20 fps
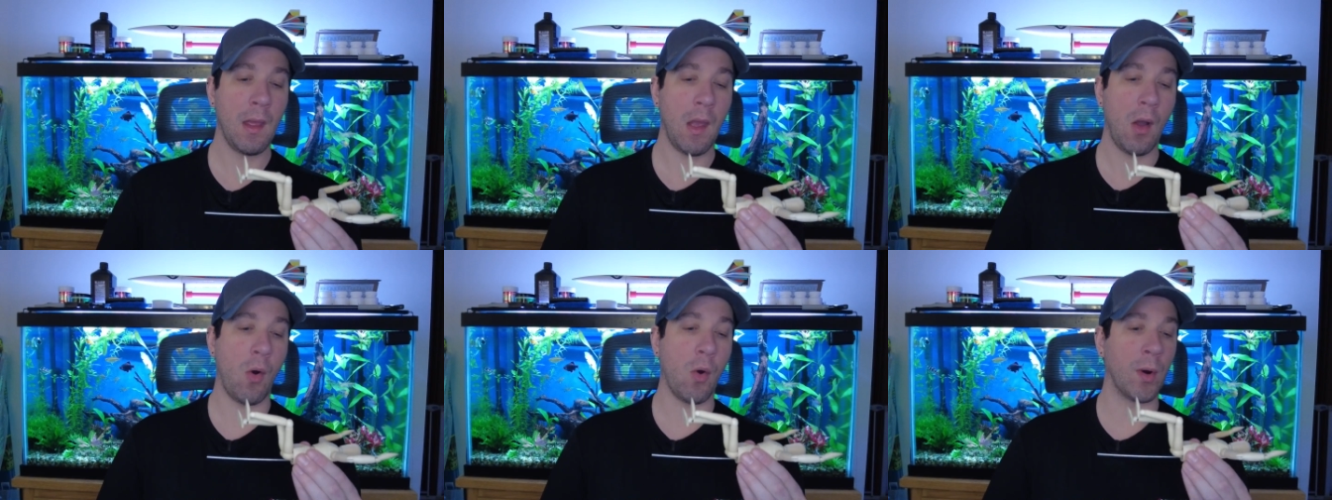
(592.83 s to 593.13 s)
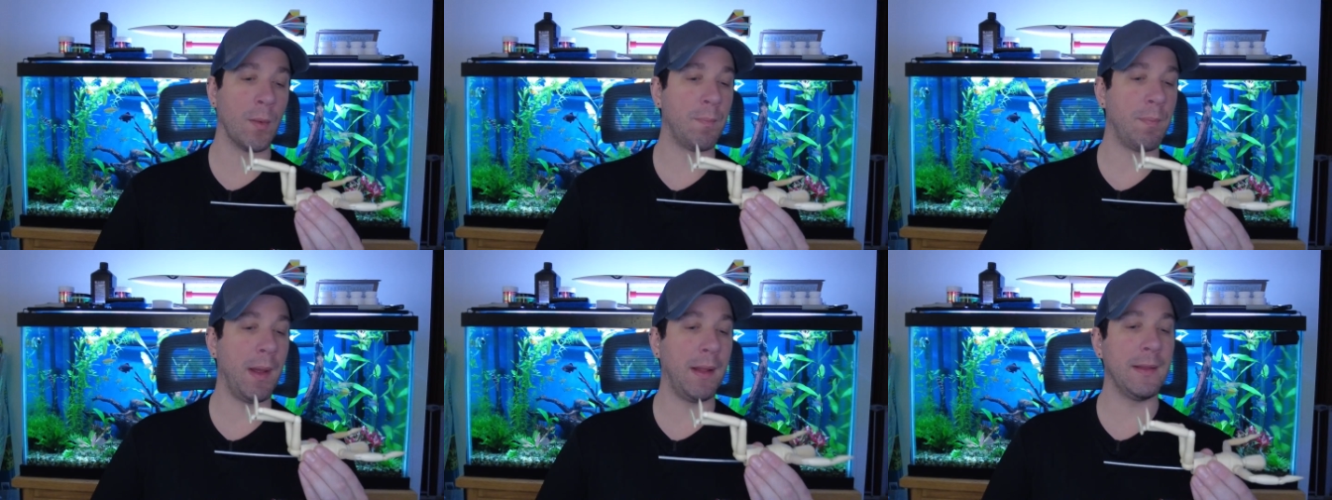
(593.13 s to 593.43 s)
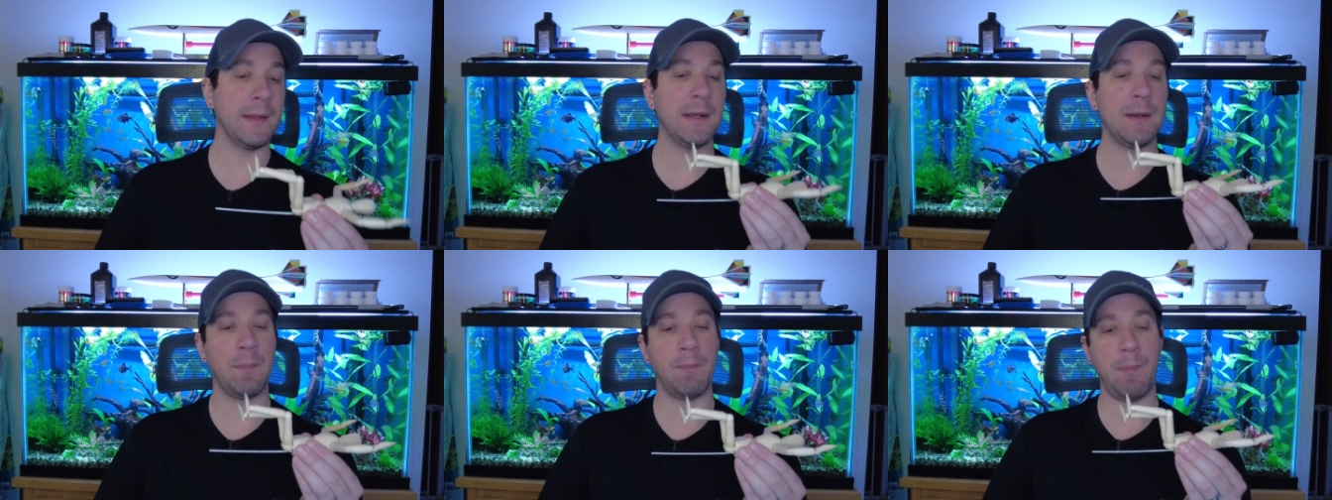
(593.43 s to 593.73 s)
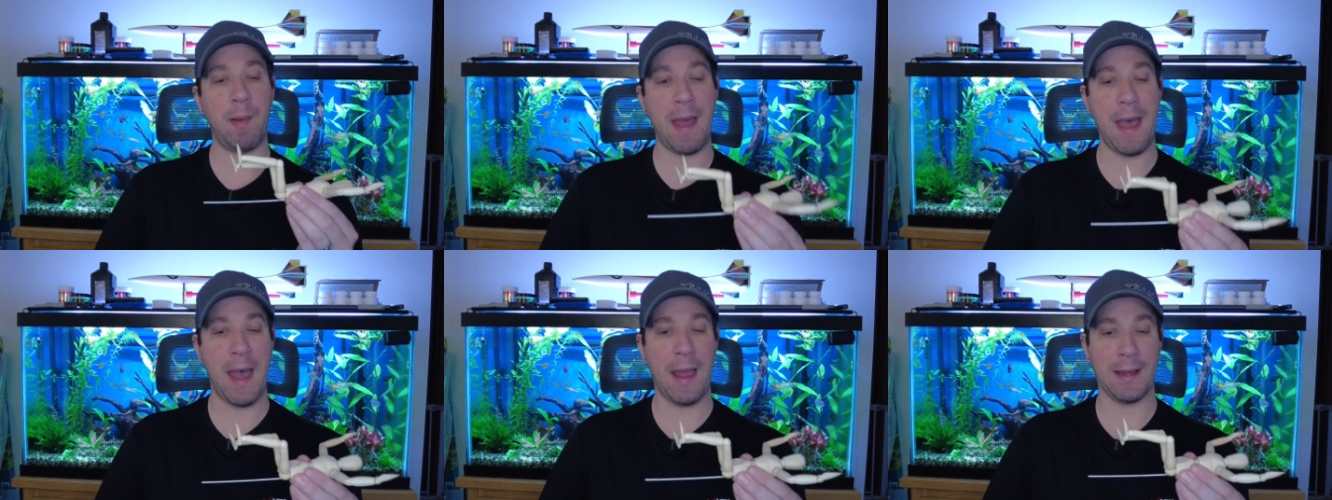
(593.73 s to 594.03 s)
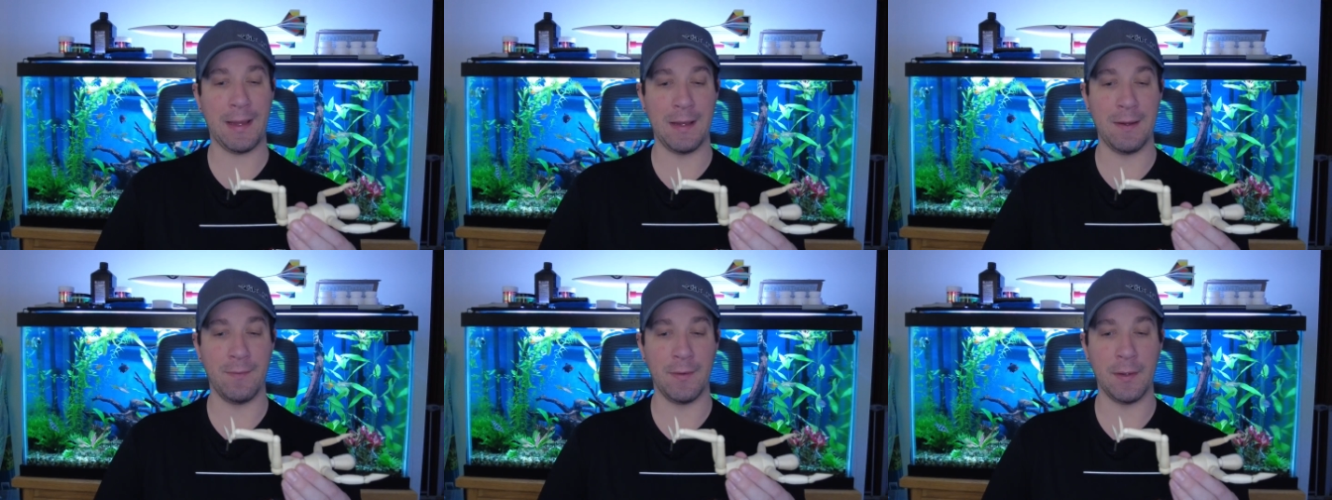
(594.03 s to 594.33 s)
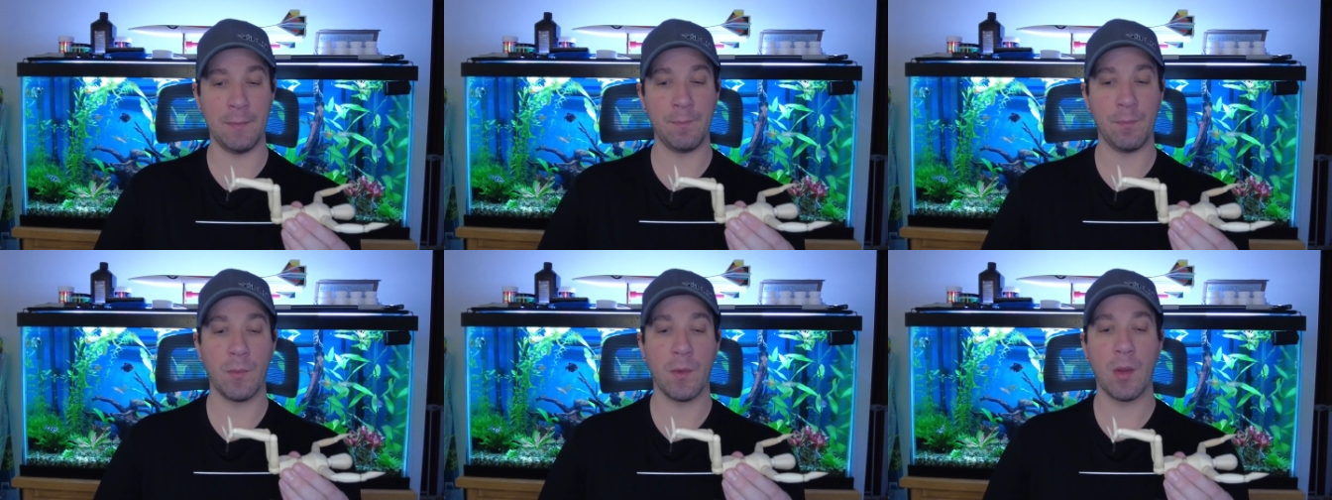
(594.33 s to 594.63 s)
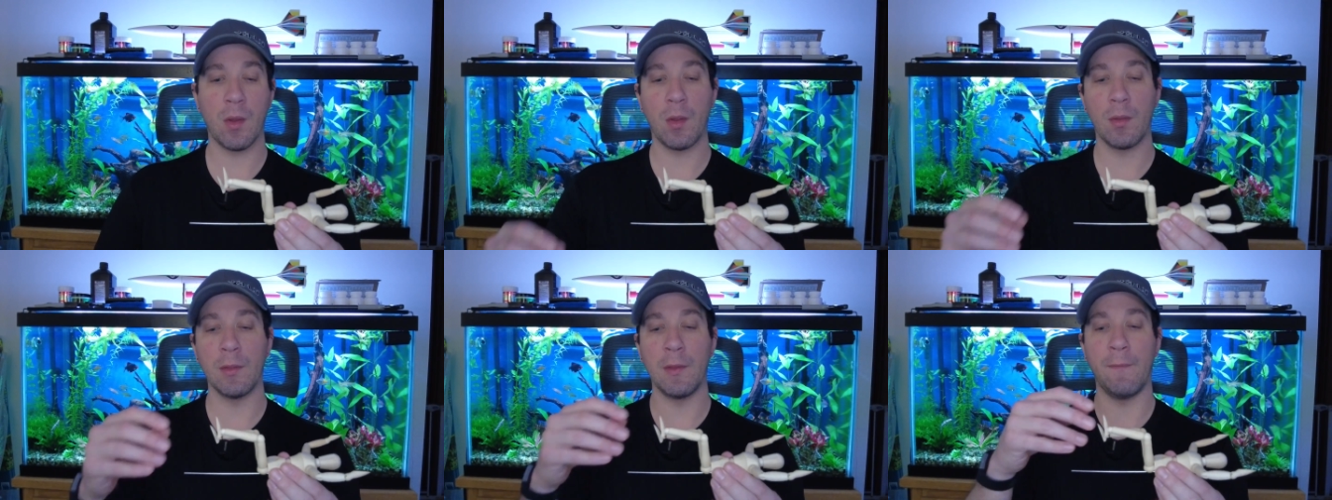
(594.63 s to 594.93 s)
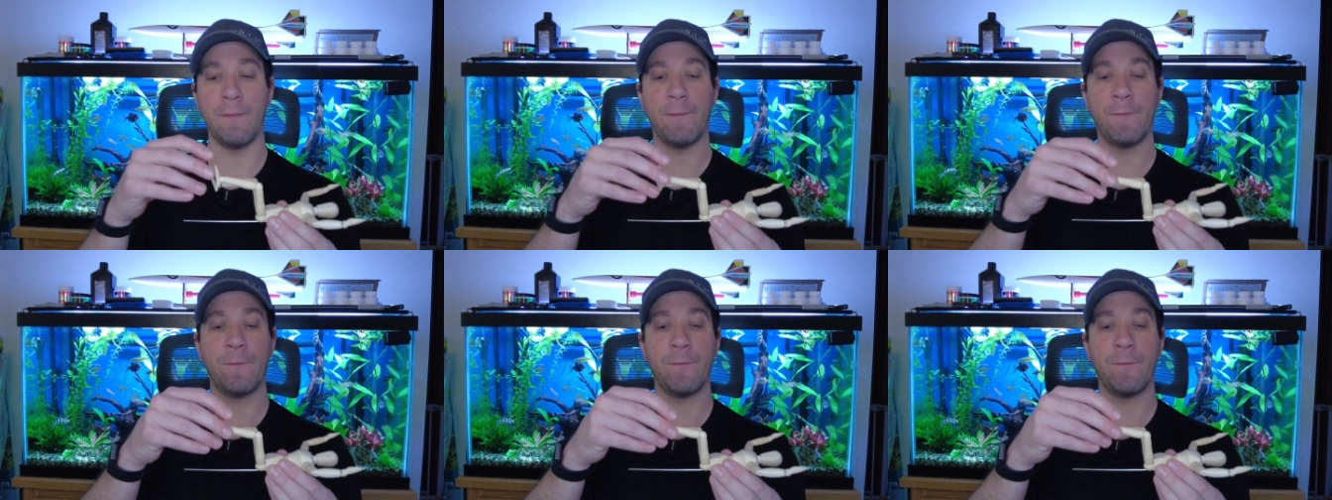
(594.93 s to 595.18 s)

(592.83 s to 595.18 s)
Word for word: or belly to back even, the